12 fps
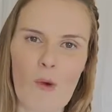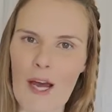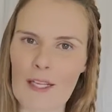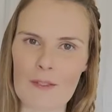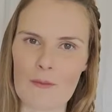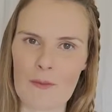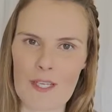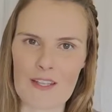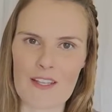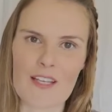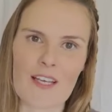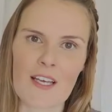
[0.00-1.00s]
one
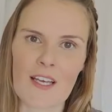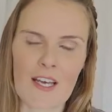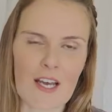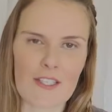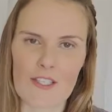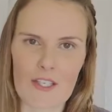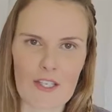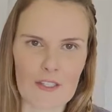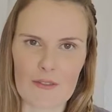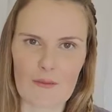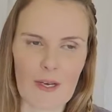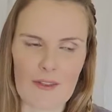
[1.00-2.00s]
with a
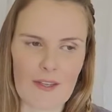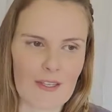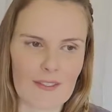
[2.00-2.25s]
certain one